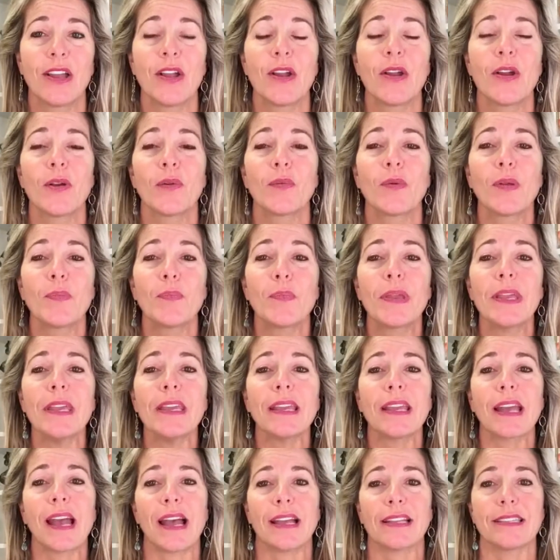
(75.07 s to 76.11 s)
Repeat
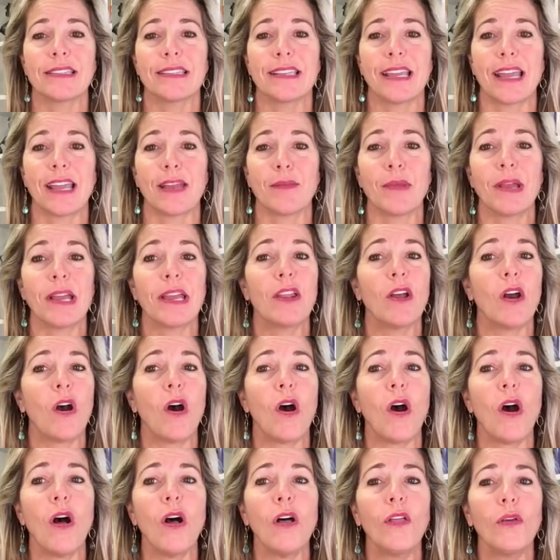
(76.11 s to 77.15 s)
God's name, and
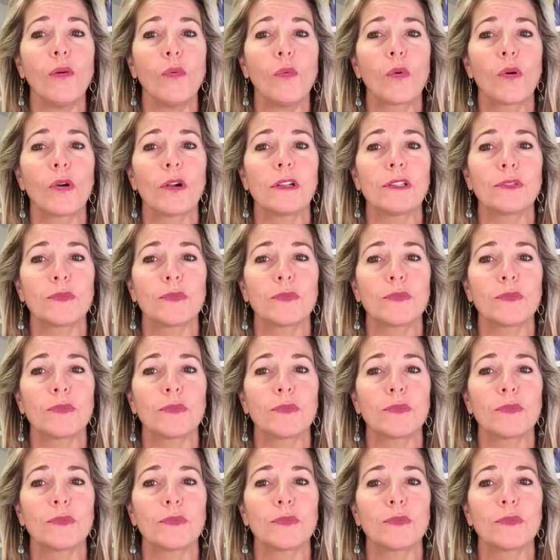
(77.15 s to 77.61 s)
all the world